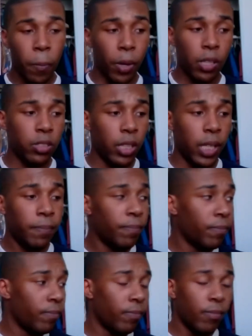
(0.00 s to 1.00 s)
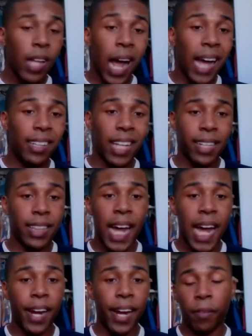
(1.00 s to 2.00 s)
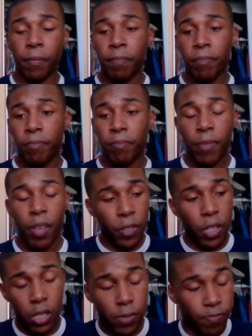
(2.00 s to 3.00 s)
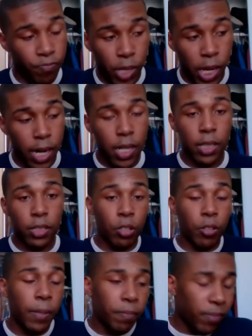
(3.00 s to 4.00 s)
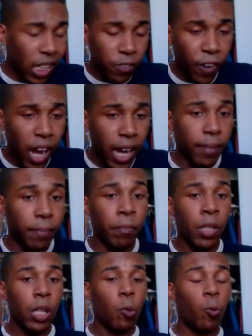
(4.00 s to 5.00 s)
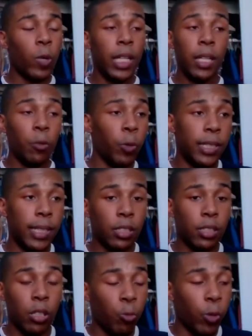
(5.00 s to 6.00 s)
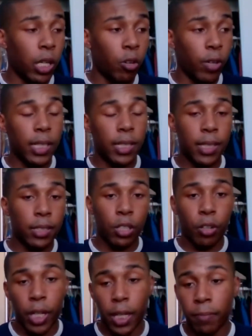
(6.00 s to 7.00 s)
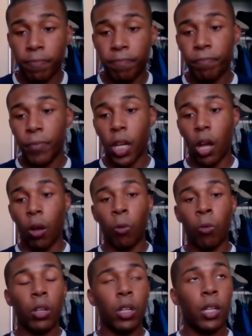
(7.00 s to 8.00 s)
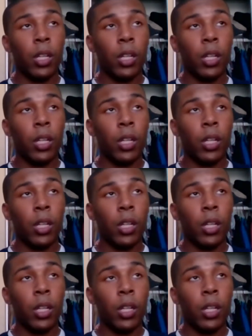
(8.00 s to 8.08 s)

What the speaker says: Personally, I like the hire. You care to disagree? That's fine. We agree to disagree, you know.